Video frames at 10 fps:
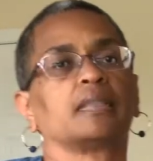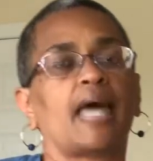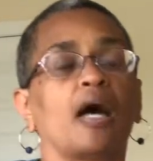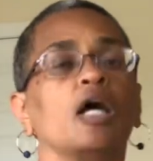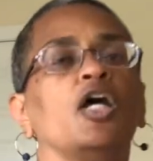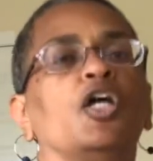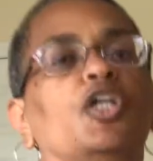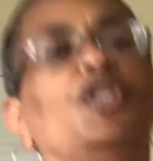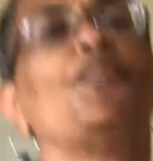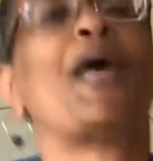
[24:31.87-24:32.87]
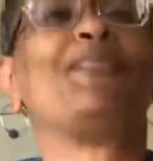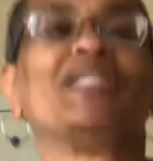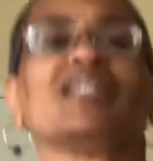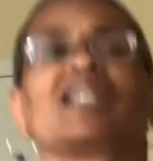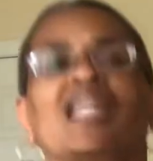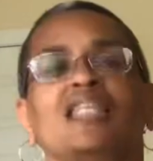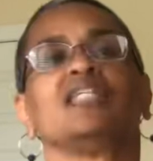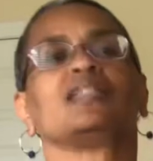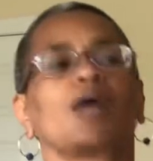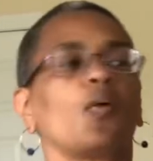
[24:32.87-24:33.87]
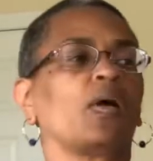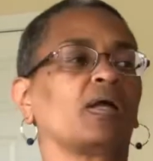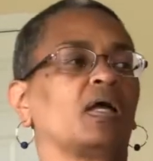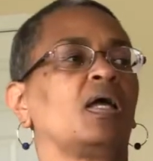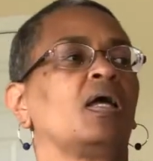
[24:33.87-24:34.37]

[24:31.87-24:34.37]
Now, you may be looking at these going,